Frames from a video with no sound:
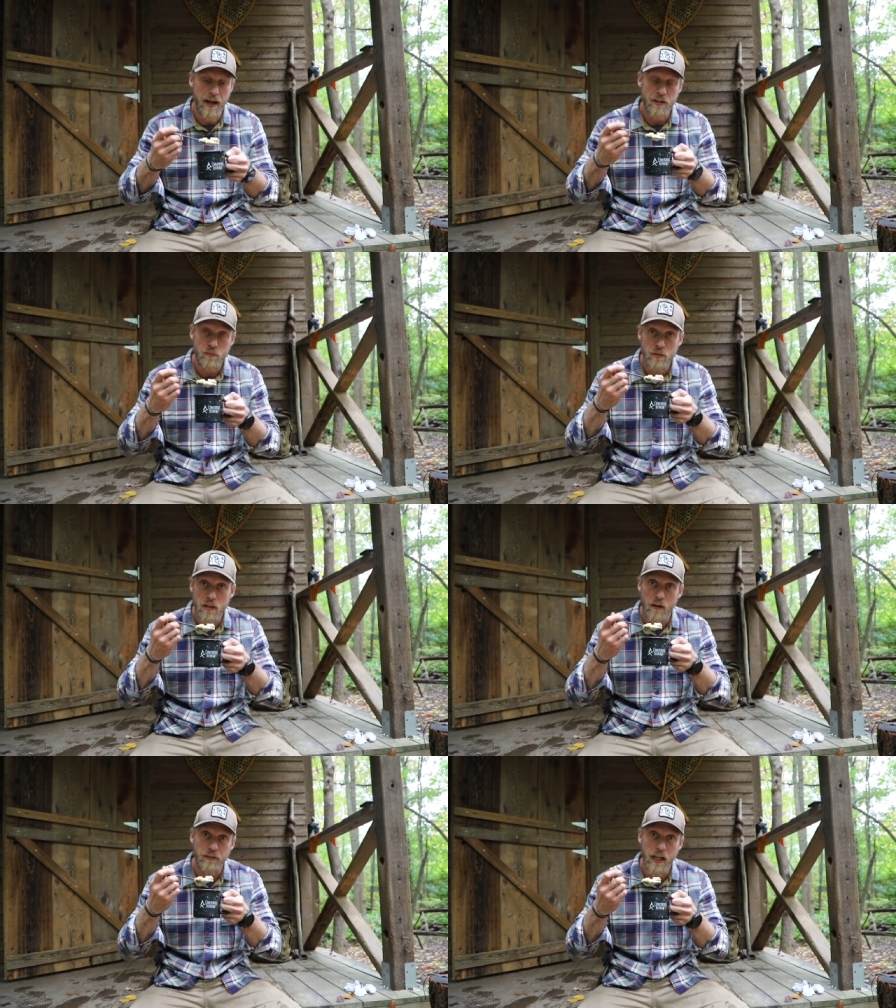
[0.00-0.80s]
Add some
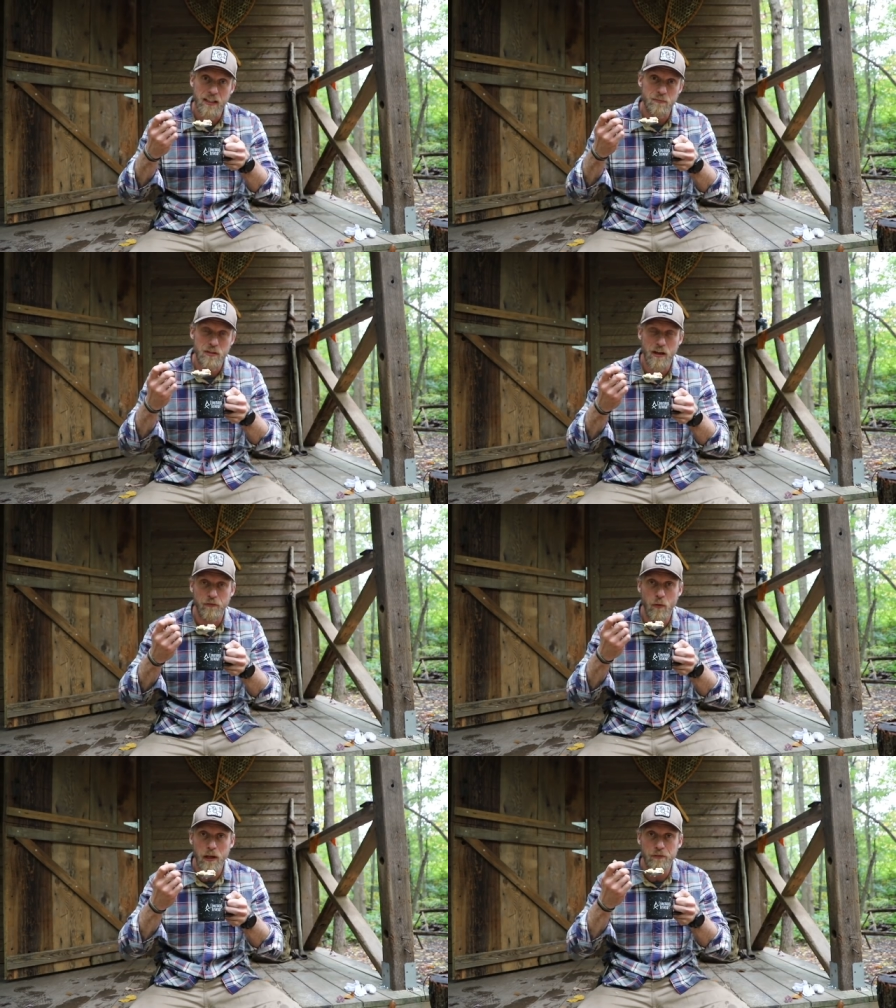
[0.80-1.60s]
stuff, take some
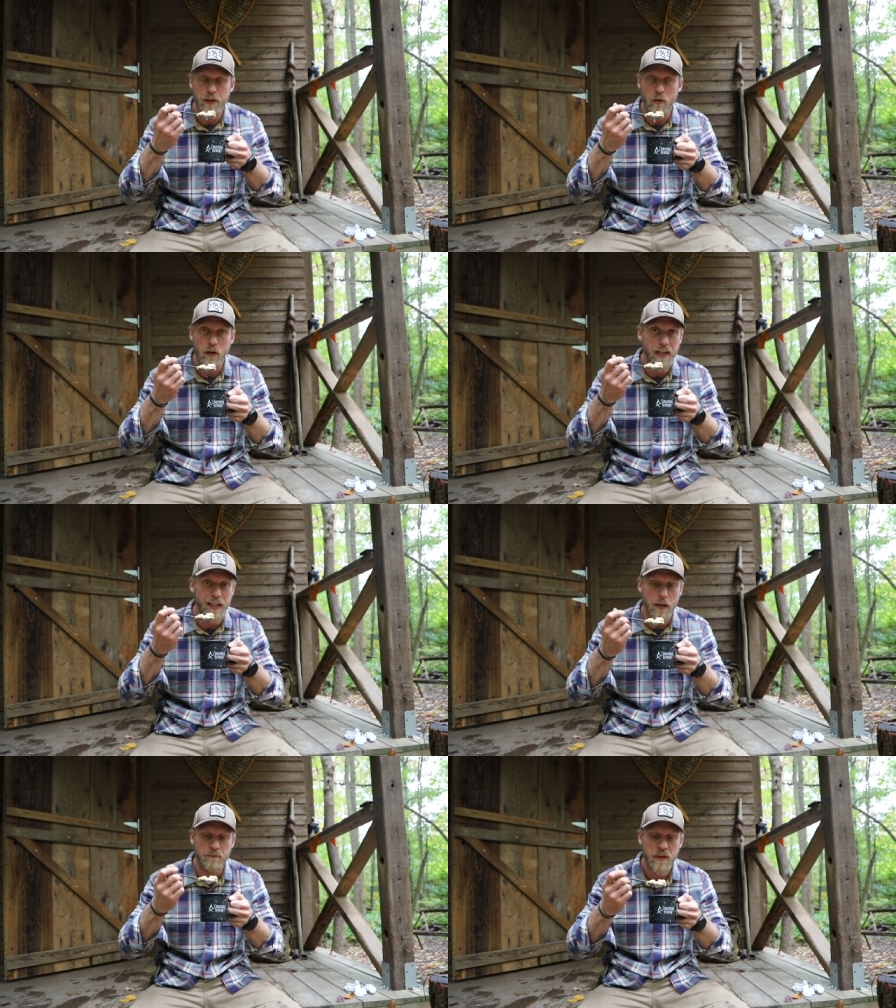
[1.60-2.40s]
stuff away if you don't
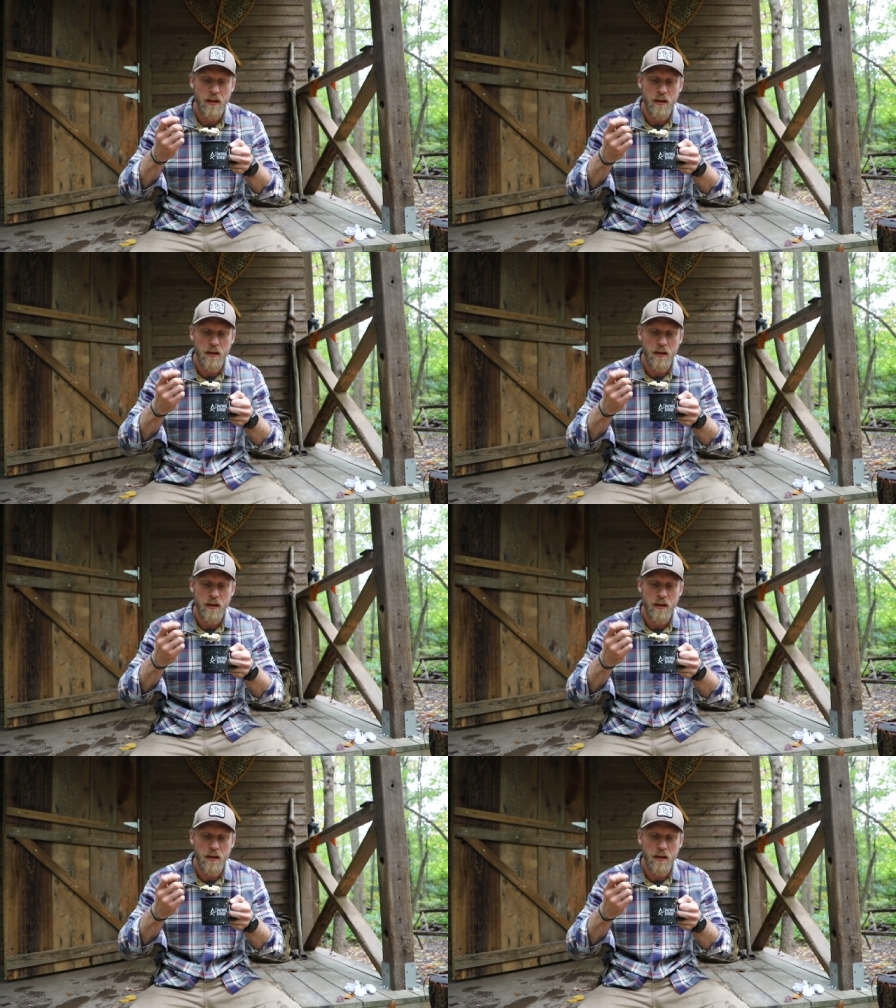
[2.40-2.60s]
like it.